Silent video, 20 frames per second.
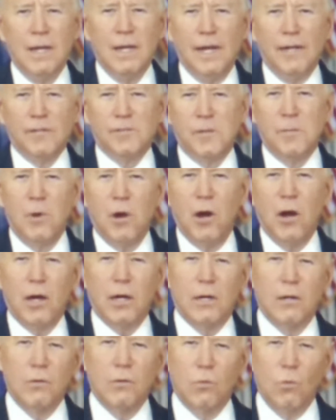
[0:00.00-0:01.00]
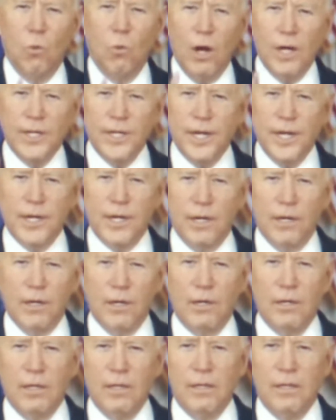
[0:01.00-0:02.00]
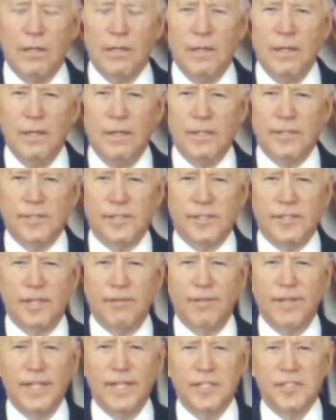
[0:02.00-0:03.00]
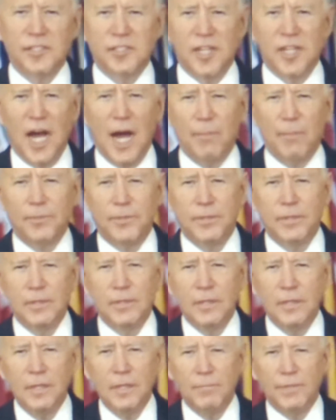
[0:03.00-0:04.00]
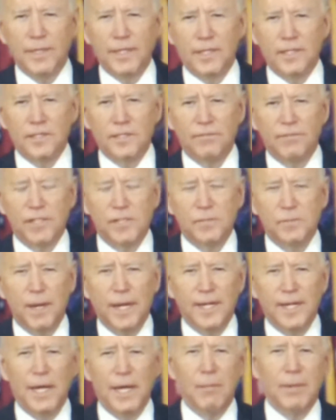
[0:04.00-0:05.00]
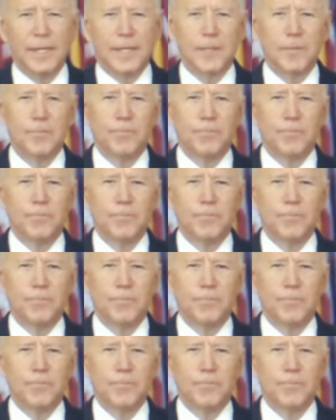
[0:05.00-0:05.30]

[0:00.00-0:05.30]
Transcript: as we mark 1 year since everything stopped because of this pandemic.